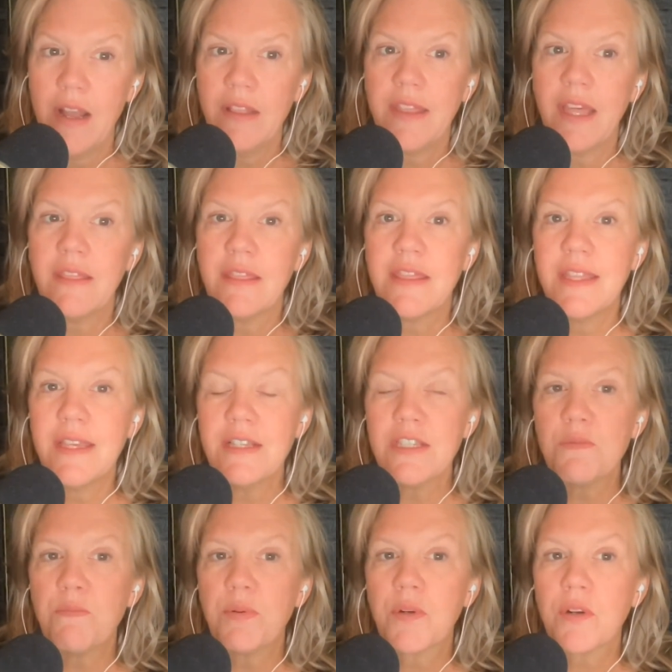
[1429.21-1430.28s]
that
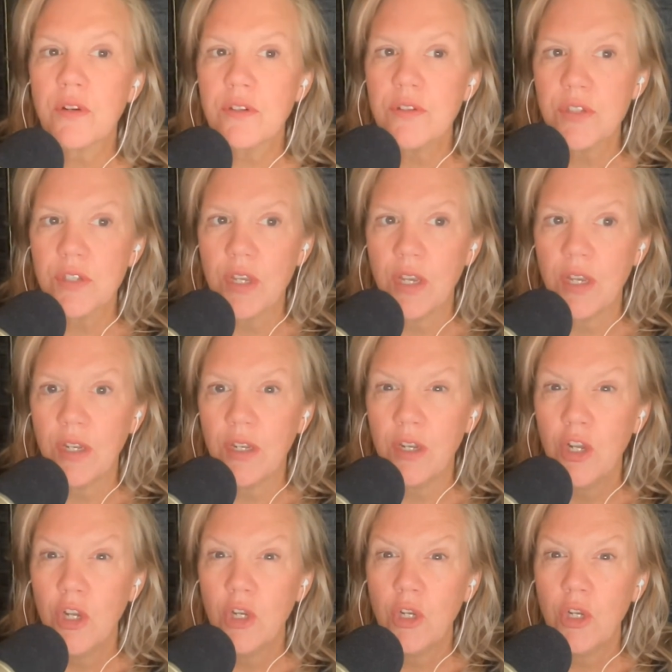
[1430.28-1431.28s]
this person